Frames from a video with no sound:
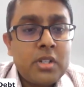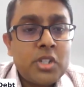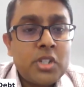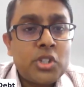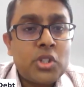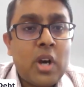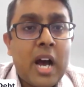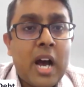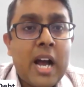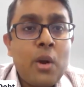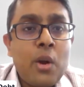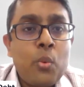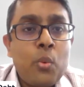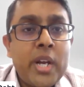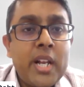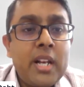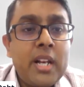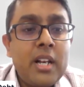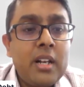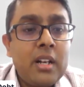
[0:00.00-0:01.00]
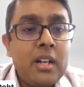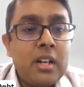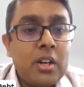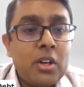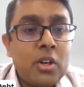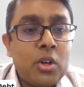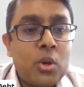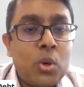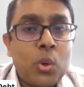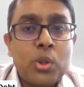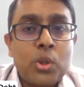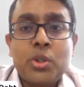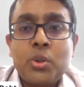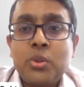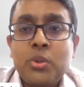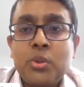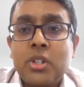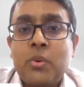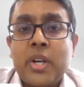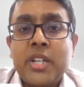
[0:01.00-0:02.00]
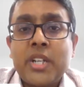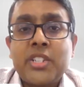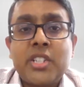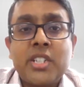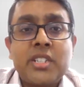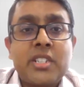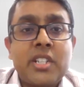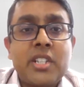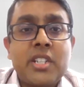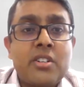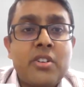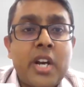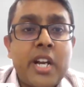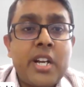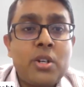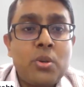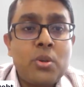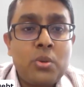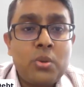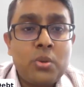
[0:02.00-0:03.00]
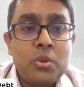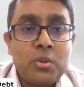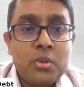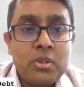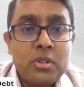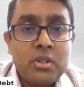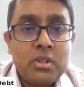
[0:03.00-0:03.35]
So I will go through the questions and try to